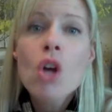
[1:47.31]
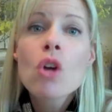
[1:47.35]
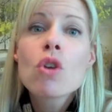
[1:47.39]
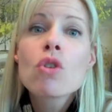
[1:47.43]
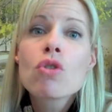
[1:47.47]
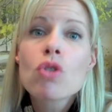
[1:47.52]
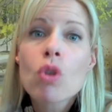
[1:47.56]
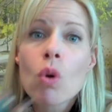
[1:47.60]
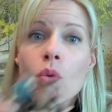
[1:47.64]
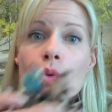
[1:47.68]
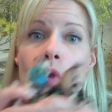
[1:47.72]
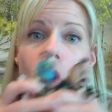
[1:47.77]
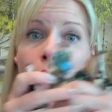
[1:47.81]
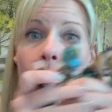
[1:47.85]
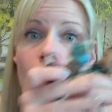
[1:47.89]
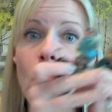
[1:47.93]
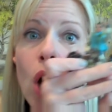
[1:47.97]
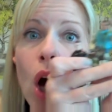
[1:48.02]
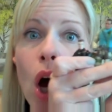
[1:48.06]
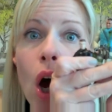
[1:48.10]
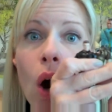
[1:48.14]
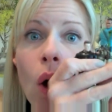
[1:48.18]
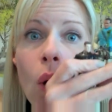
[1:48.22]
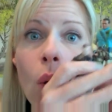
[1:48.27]
So go,
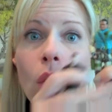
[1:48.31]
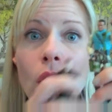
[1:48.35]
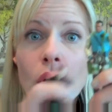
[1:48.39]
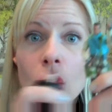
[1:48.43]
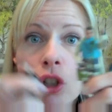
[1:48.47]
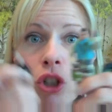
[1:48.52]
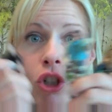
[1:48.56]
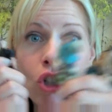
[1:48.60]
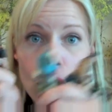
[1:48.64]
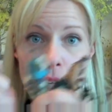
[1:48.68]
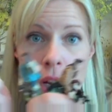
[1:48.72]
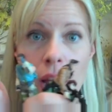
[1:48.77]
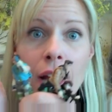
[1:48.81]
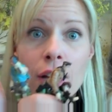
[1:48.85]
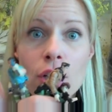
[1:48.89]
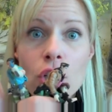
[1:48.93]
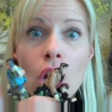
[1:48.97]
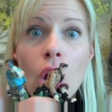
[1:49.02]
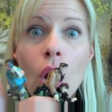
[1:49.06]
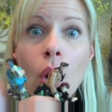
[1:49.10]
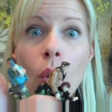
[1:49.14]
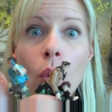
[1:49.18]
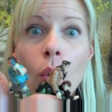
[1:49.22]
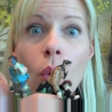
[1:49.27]
go, G.I.
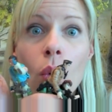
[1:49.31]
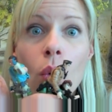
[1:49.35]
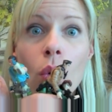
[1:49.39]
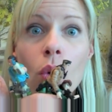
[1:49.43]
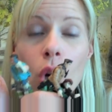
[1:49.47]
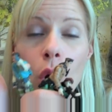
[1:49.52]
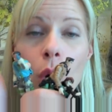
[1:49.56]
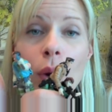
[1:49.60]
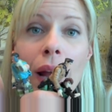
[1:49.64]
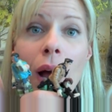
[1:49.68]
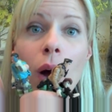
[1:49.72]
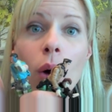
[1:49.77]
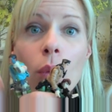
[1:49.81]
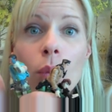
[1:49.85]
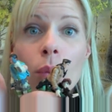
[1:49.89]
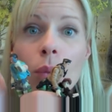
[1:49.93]
Joe. Go now.